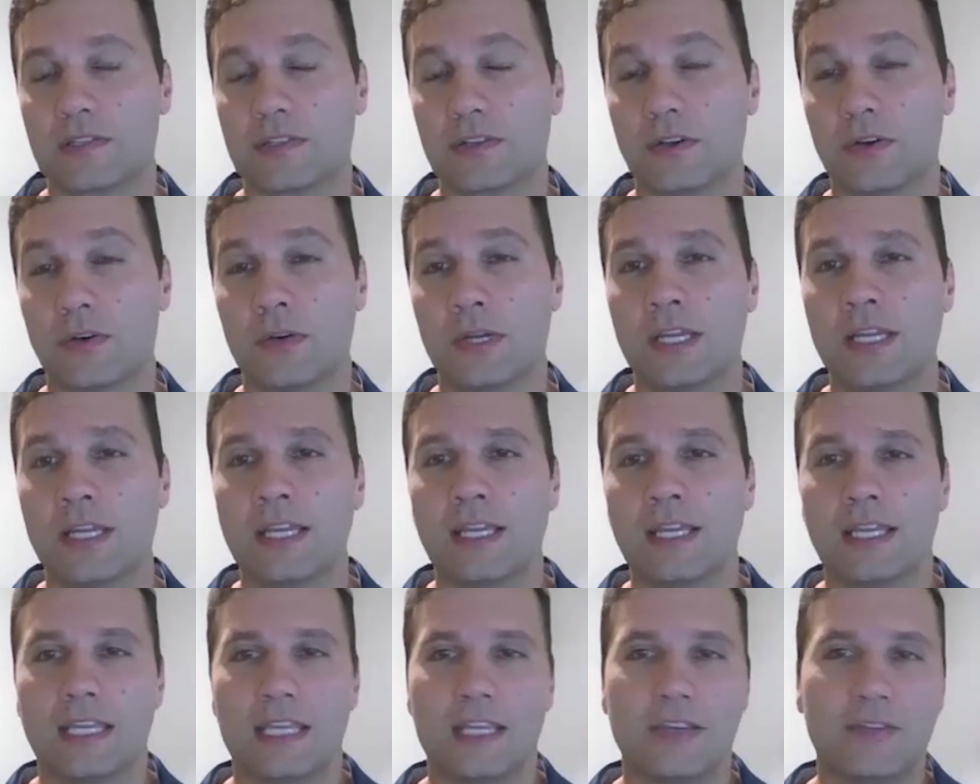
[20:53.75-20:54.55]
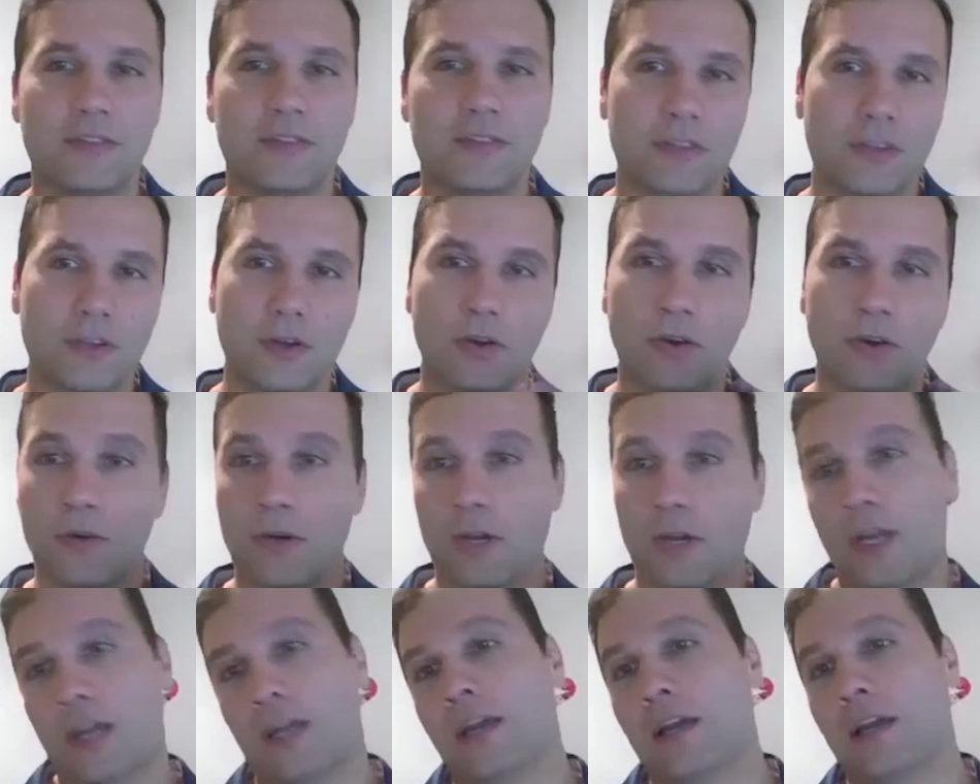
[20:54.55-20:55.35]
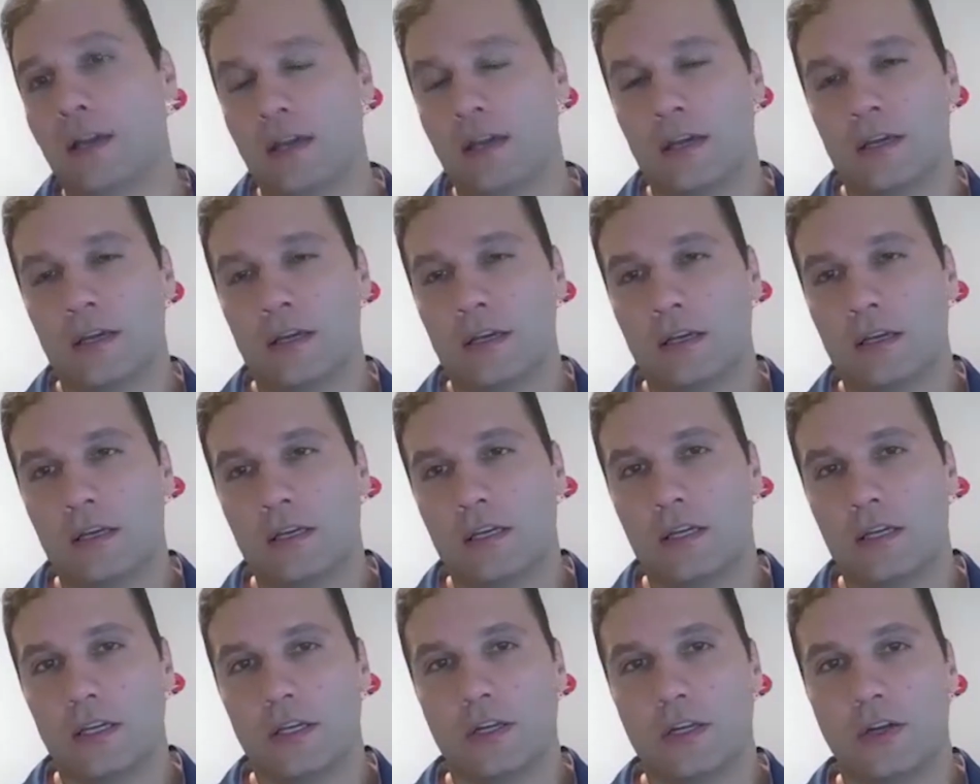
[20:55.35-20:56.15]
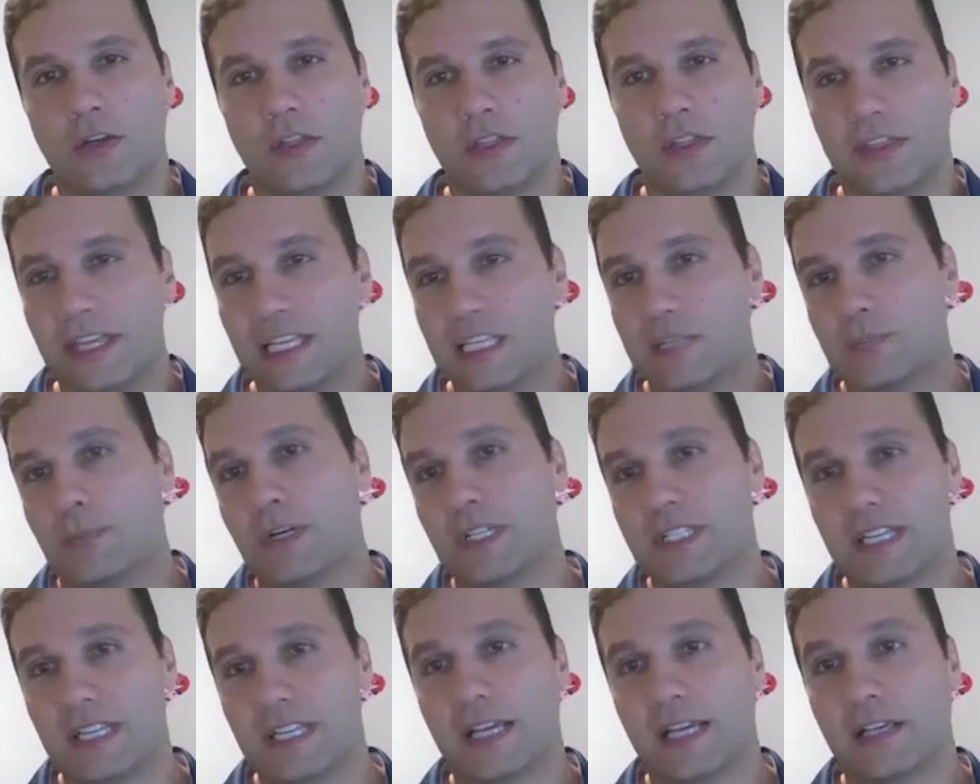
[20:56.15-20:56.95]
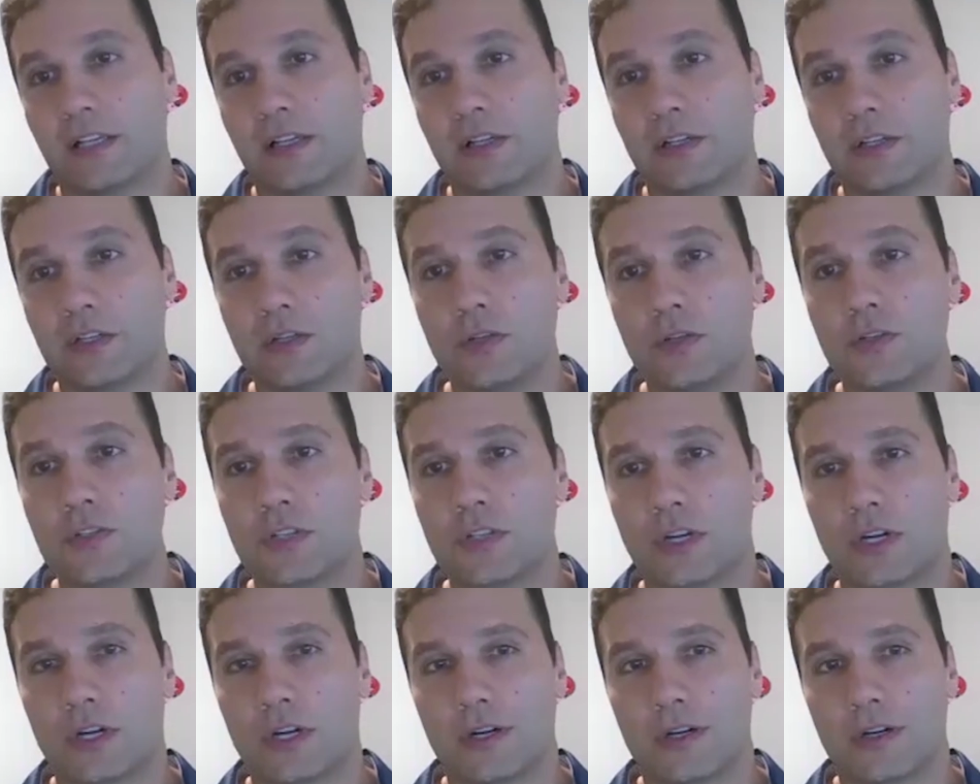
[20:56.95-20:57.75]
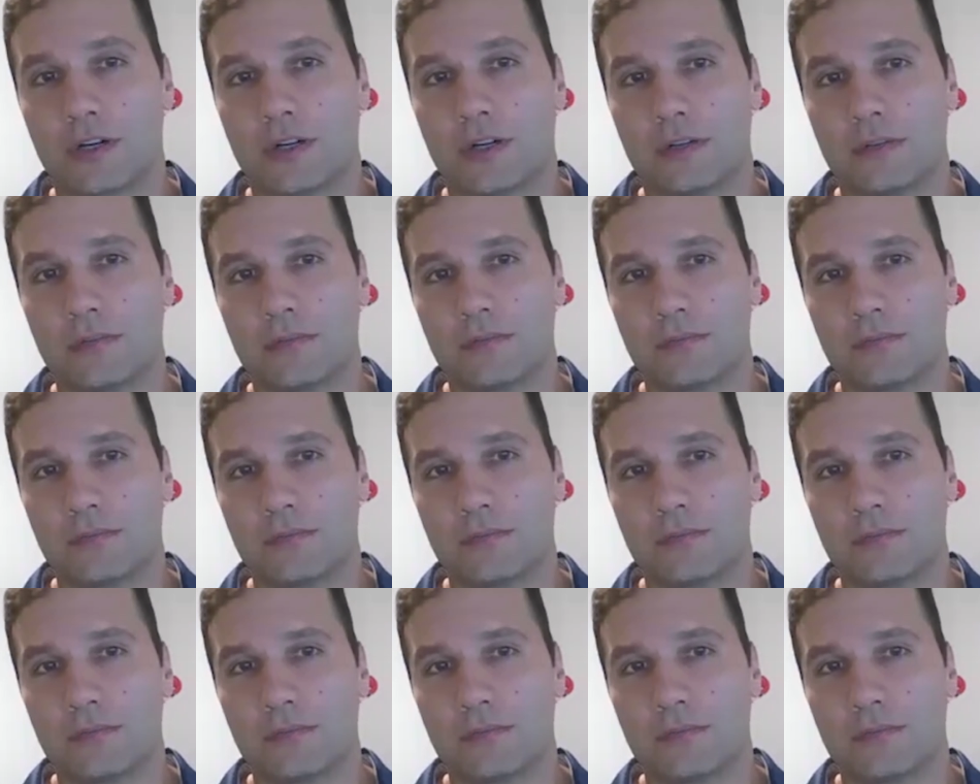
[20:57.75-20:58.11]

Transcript: So even though this particular user